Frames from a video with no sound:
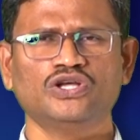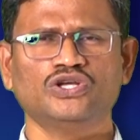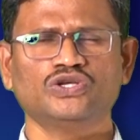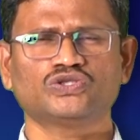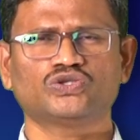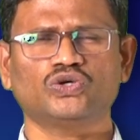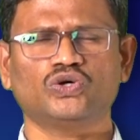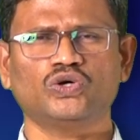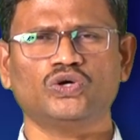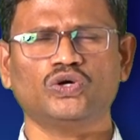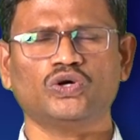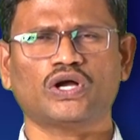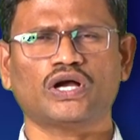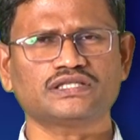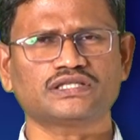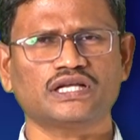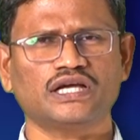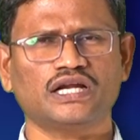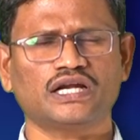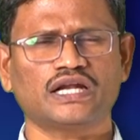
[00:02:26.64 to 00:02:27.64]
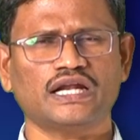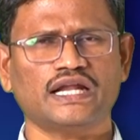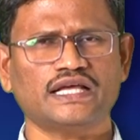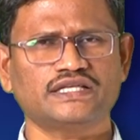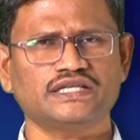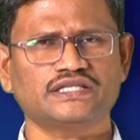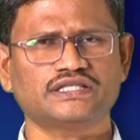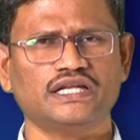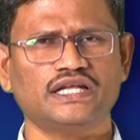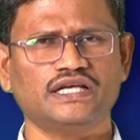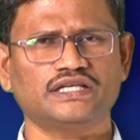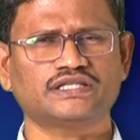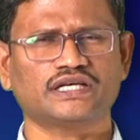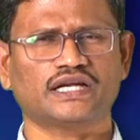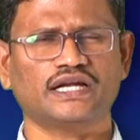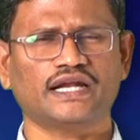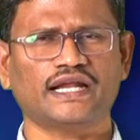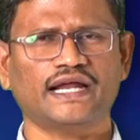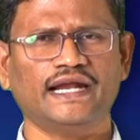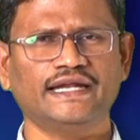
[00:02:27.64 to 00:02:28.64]
So state legislature
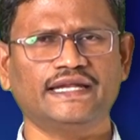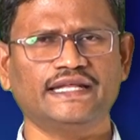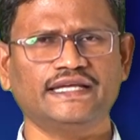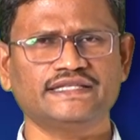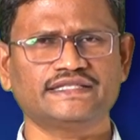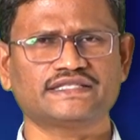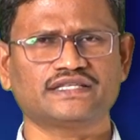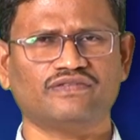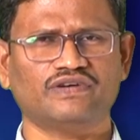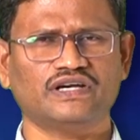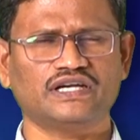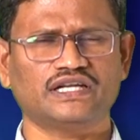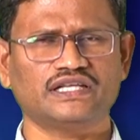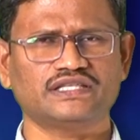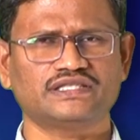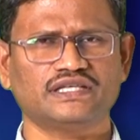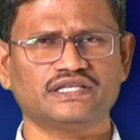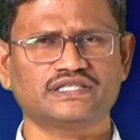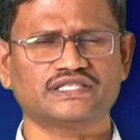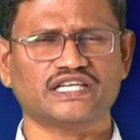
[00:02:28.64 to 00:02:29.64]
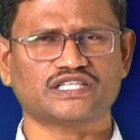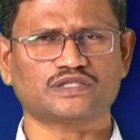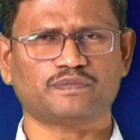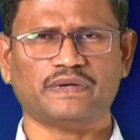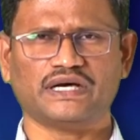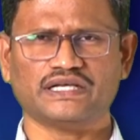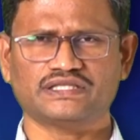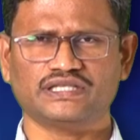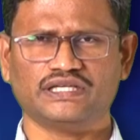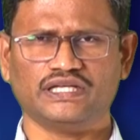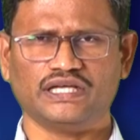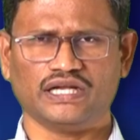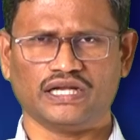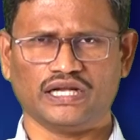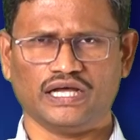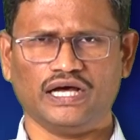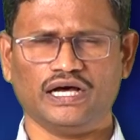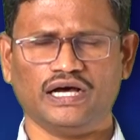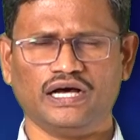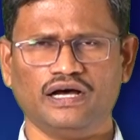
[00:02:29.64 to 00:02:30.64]
in 1976 has passed a
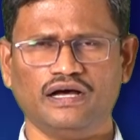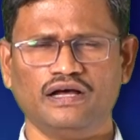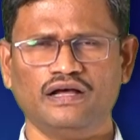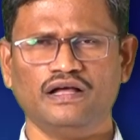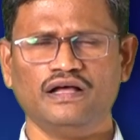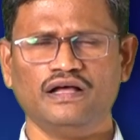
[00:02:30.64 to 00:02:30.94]
law,